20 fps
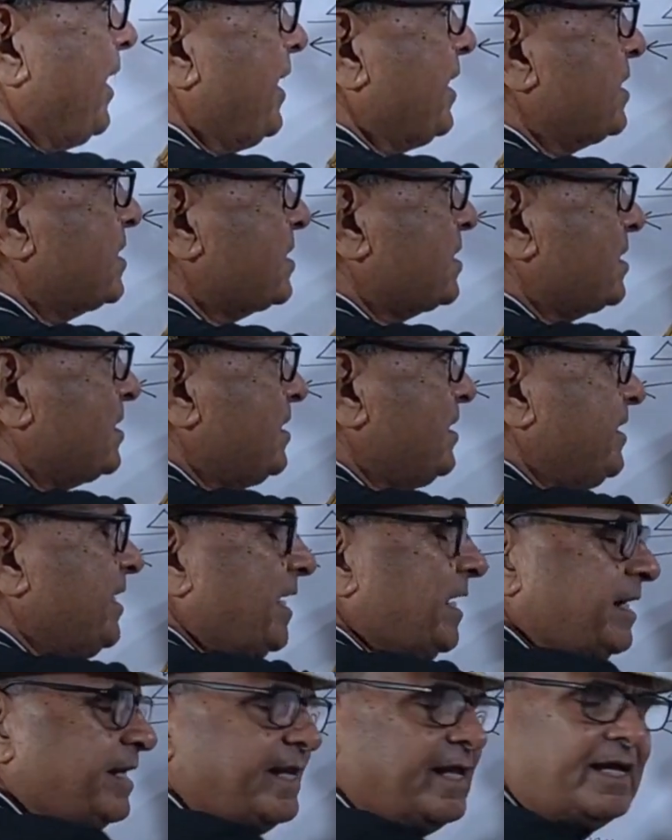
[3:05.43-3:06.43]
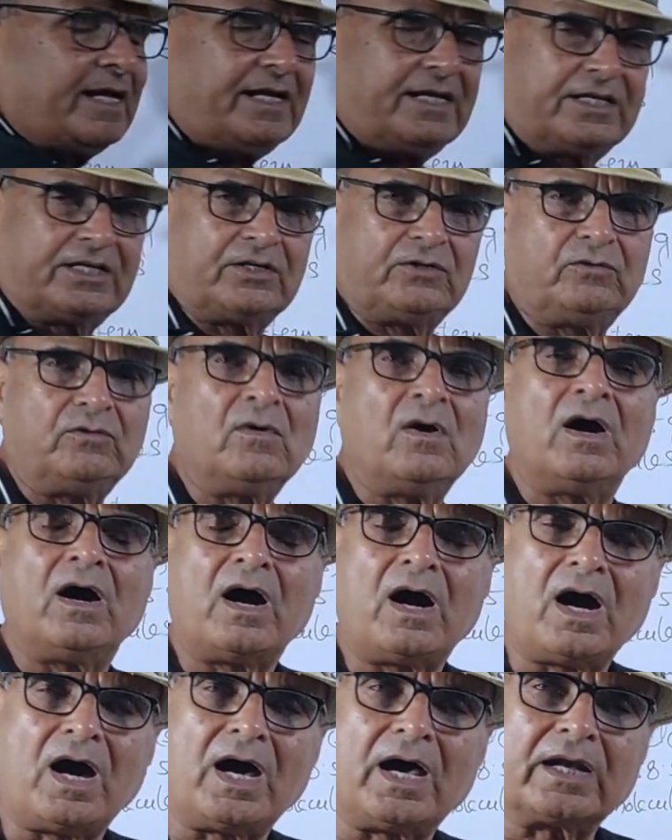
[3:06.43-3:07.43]
and Cl negative
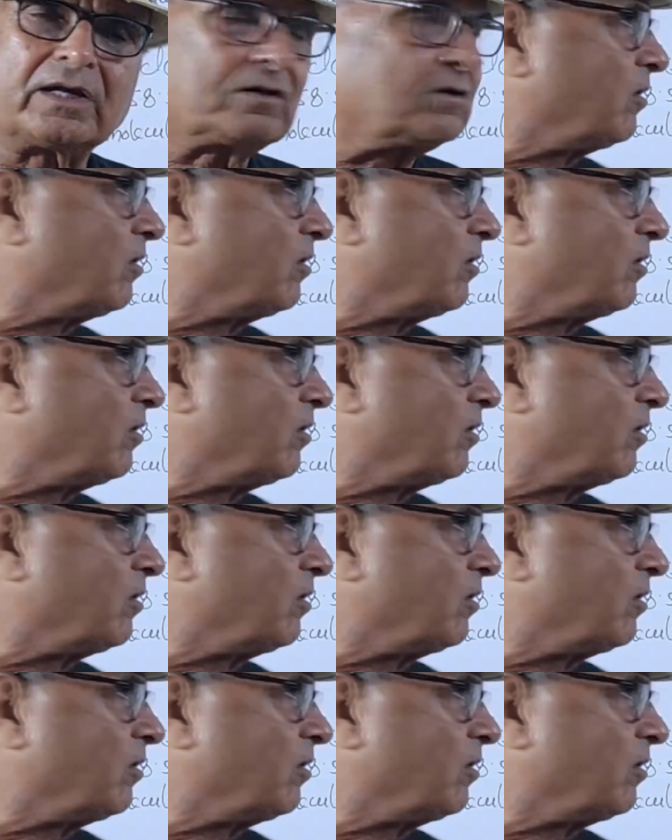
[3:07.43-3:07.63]
are